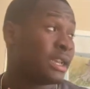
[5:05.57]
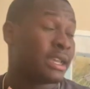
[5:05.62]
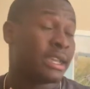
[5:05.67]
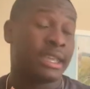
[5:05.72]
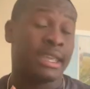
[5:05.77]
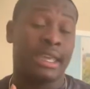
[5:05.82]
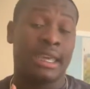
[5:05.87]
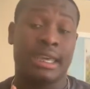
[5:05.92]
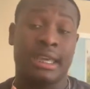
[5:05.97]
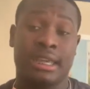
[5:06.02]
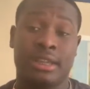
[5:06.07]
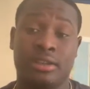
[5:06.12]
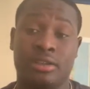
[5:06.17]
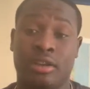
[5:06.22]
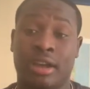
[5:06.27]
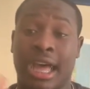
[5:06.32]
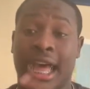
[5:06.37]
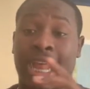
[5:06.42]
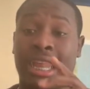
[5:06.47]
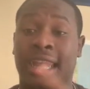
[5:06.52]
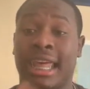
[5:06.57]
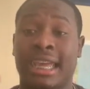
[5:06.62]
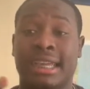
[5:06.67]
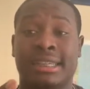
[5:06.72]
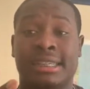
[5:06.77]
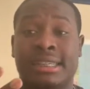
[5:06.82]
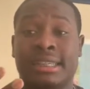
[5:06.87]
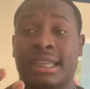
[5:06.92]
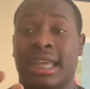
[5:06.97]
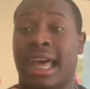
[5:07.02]
yeah, so I
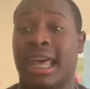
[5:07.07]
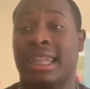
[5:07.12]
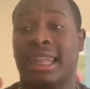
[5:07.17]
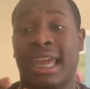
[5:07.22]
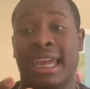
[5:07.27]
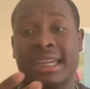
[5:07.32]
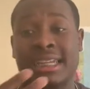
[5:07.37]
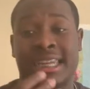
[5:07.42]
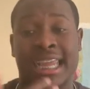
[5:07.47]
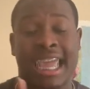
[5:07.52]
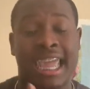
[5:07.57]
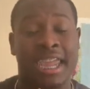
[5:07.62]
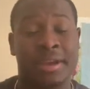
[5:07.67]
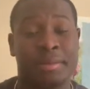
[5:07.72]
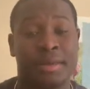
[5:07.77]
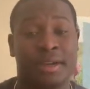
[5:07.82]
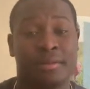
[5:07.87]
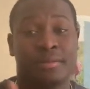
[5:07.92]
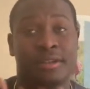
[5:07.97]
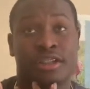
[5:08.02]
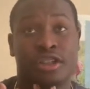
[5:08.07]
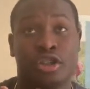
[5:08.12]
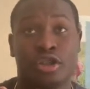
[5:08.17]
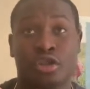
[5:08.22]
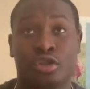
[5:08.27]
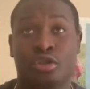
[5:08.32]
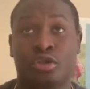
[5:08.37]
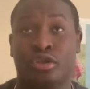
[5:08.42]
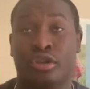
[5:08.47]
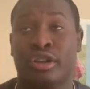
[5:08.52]
like Dame number
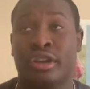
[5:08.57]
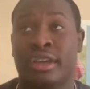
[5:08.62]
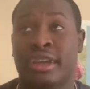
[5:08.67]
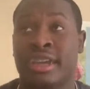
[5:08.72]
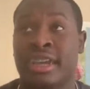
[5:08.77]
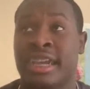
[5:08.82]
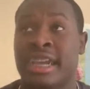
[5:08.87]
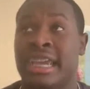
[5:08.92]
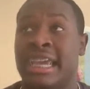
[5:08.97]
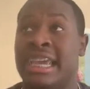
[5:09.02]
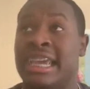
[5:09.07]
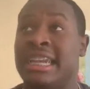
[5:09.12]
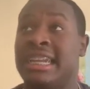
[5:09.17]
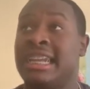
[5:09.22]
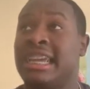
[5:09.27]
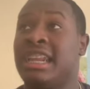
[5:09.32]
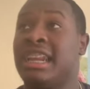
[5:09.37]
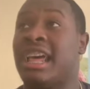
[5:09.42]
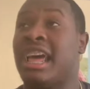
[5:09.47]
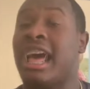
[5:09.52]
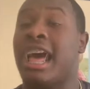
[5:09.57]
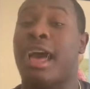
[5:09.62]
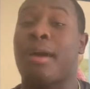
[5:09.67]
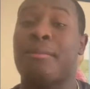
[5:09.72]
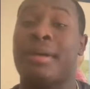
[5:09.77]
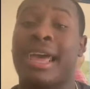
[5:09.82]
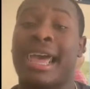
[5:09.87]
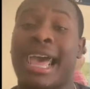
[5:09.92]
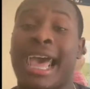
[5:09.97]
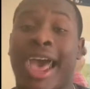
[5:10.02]
2. And then
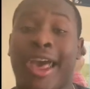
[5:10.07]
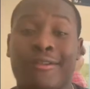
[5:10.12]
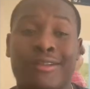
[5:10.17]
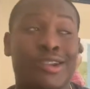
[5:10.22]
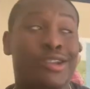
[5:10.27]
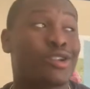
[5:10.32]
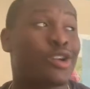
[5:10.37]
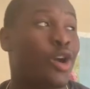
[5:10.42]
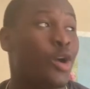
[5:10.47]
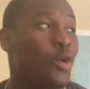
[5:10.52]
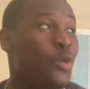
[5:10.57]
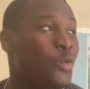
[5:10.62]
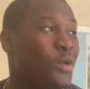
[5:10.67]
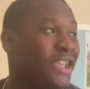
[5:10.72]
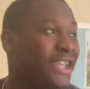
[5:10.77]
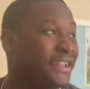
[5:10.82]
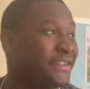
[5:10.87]
I'm gonna have to go